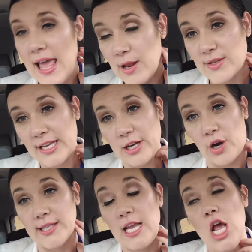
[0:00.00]
Anyways, I
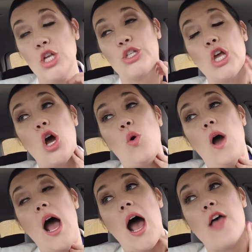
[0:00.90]
digress.
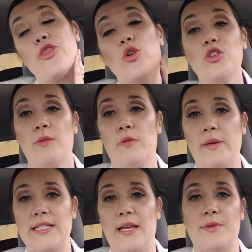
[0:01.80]
So those are some
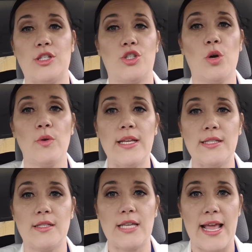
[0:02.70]
of my tips. Don't
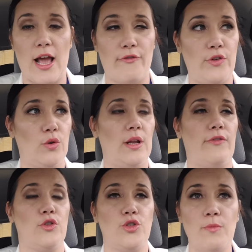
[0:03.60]
eat takeout food.
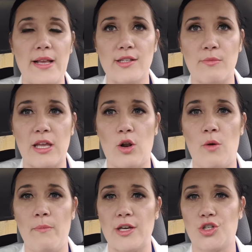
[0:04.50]
If you do make something at
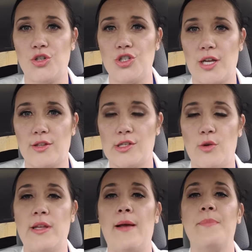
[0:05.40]
home, make sure you check the
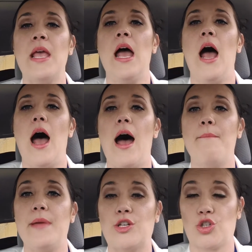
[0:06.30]
sodium.
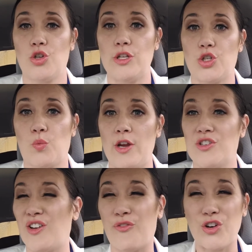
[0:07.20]
Um, make sure that you're weighing
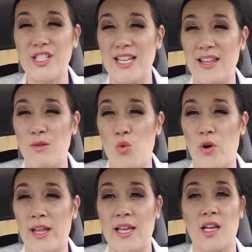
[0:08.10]
yourself first thing in the
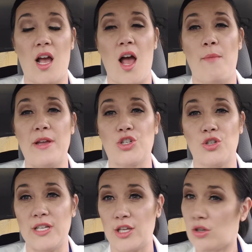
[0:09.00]
morning. Um, make
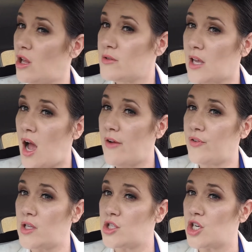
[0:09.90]
sure you take your clothes
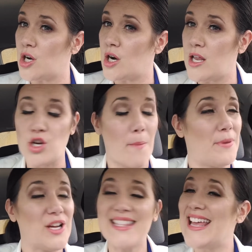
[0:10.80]
off so you're in your
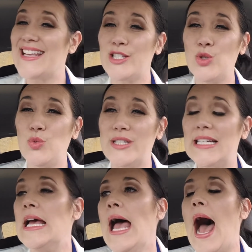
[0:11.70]
birthday suit.
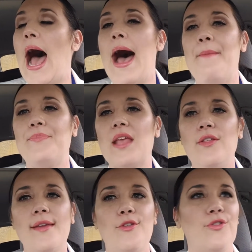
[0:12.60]
Um,
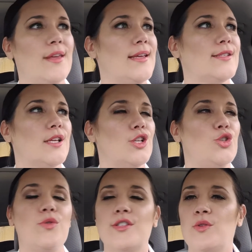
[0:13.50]
and then the other thing is,
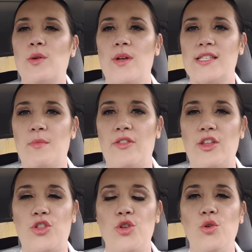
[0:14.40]
do this only once a month.
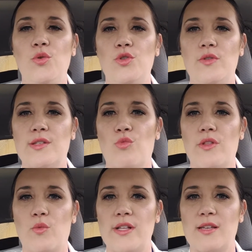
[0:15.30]
If you do this
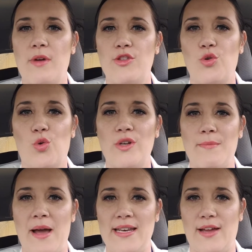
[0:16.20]
more than once a month, you're going
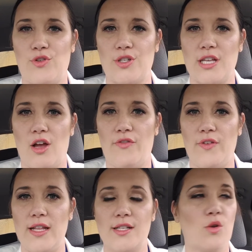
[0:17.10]
to mind F yourself.
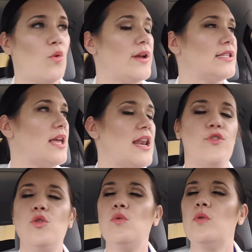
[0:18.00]
It's going to, and
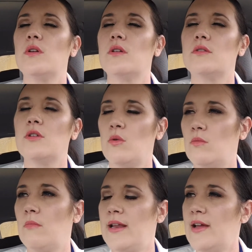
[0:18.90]
if you
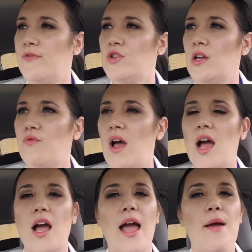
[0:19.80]
don't mind F yourself,
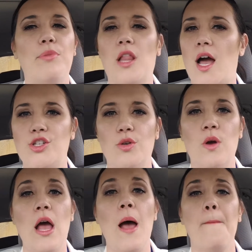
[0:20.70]
I applaud
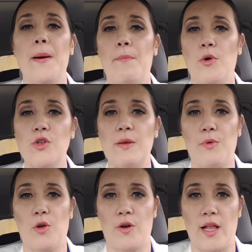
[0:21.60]
you, but most
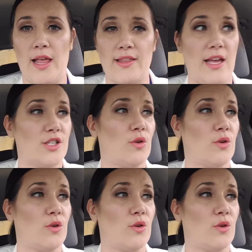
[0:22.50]
people are not like that.